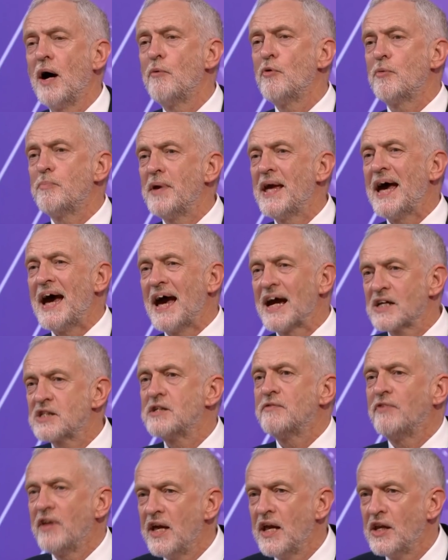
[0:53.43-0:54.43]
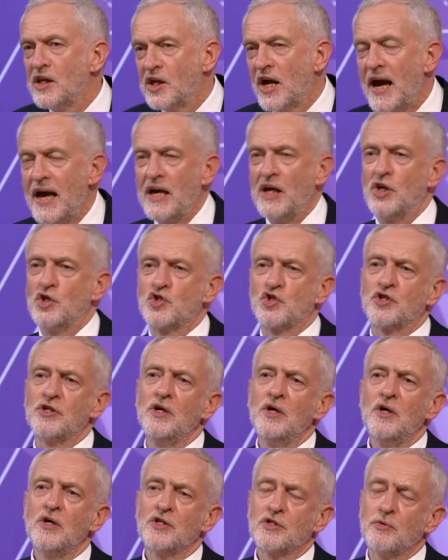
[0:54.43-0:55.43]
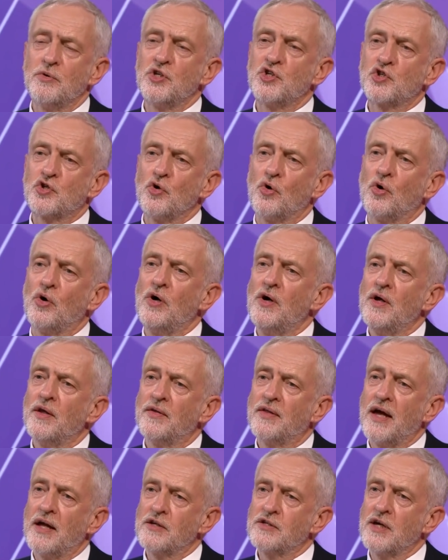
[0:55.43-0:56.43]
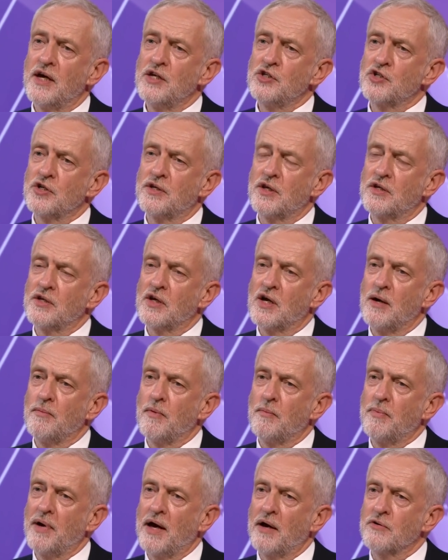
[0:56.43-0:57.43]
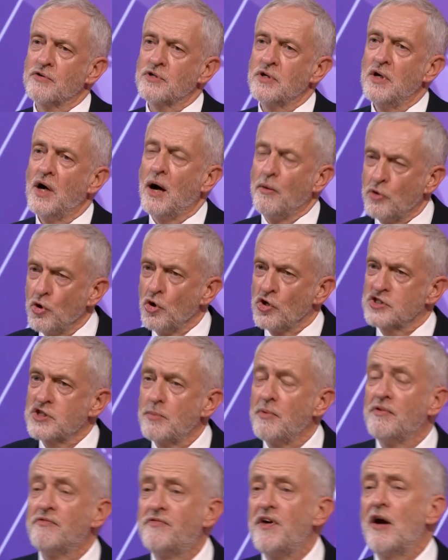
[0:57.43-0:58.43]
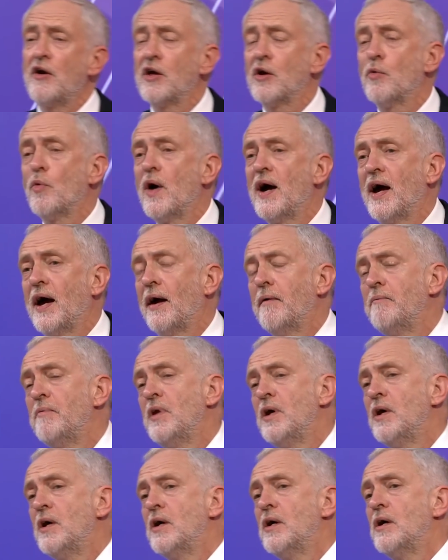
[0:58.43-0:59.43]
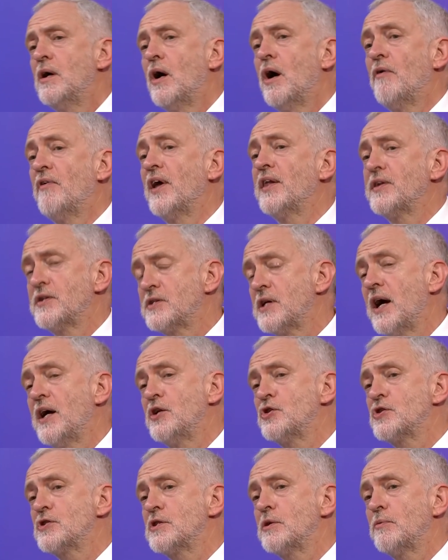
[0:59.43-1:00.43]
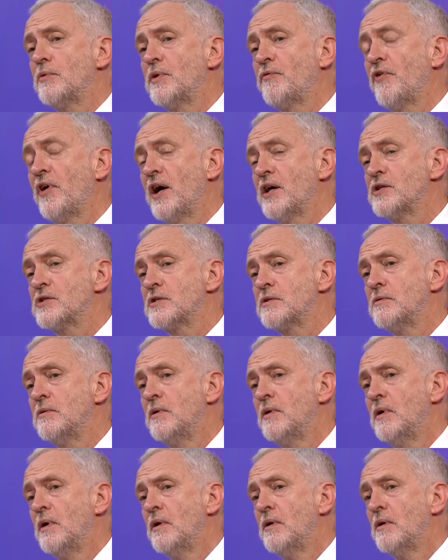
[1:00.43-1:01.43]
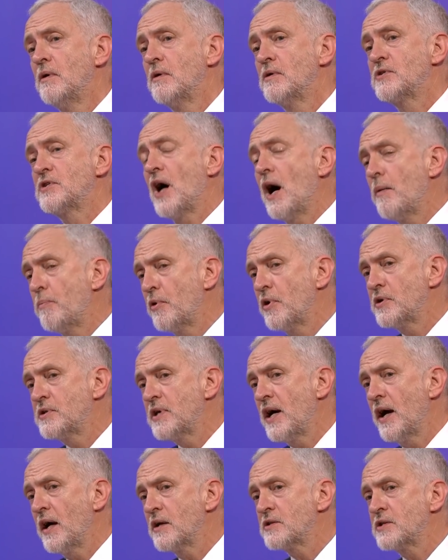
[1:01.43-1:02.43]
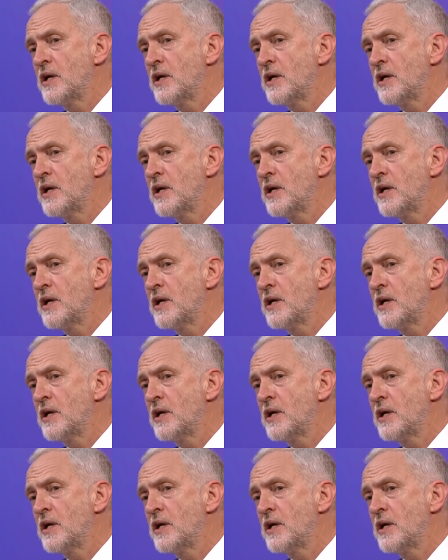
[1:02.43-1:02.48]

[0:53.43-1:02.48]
would be actively engaged to ensure that danger didn't come about. I would also be very aware of other dangers that we face. Cyber attacks